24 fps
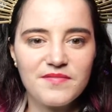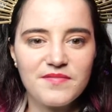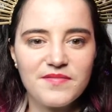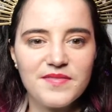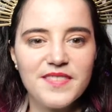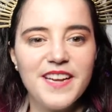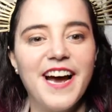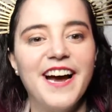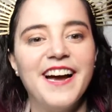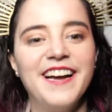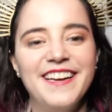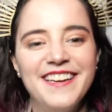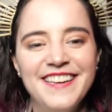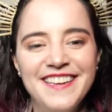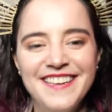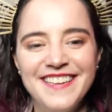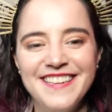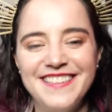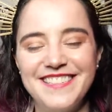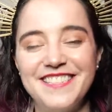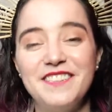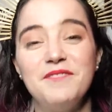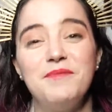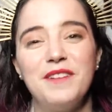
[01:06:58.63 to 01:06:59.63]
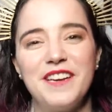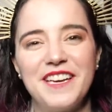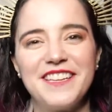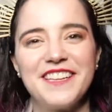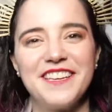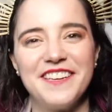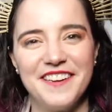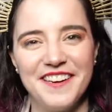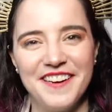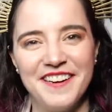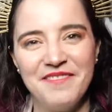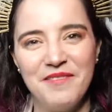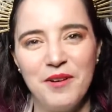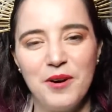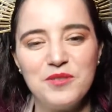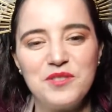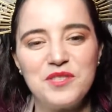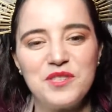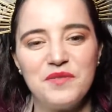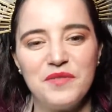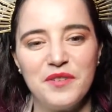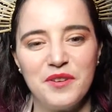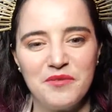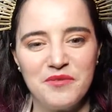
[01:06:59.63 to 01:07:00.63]
Yeah, to be clear,
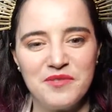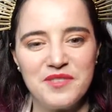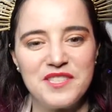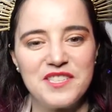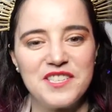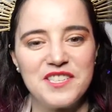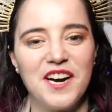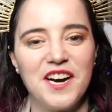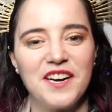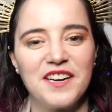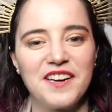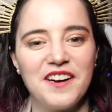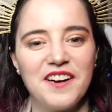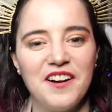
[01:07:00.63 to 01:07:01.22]
most of it was stock